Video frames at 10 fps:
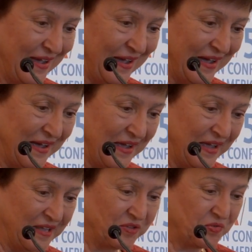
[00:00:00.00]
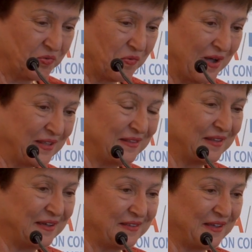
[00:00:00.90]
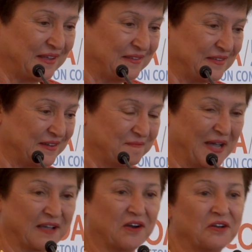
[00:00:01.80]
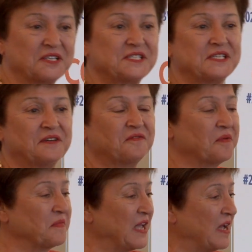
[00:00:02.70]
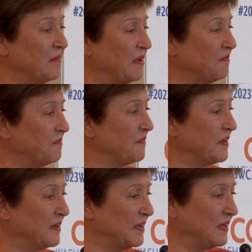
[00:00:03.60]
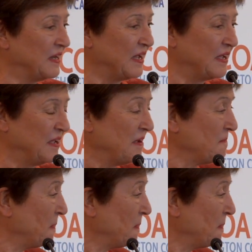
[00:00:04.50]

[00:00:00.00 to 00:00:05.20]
and one that my colleagues from the IMF and I